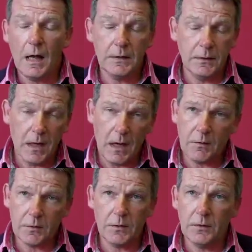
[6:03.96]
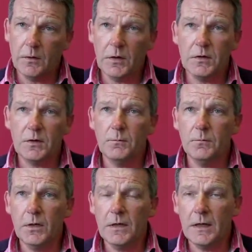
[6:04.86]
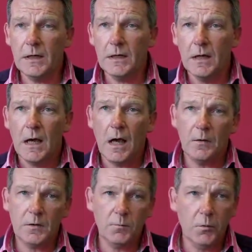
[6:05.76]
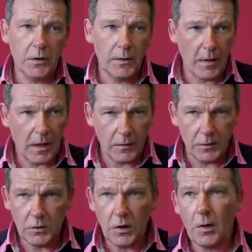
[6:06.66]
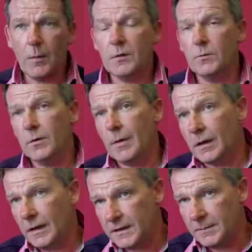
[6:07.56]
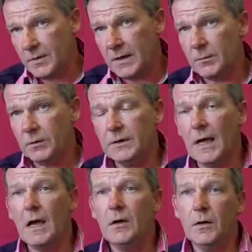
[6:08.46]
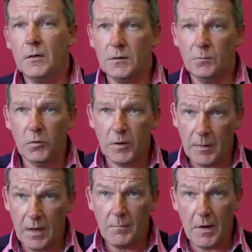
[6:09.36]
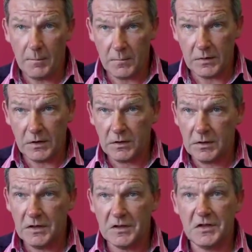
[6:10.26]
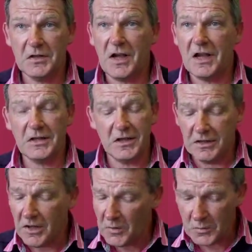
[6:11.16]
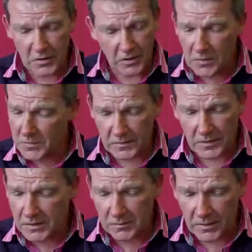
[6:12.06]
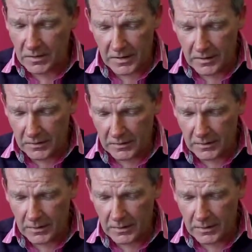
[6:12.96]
I didn't know how I was going to earn some money. I was worried about the job. I was worried about letting people down. I was worried about my position in society. Loads and loads of things were going on.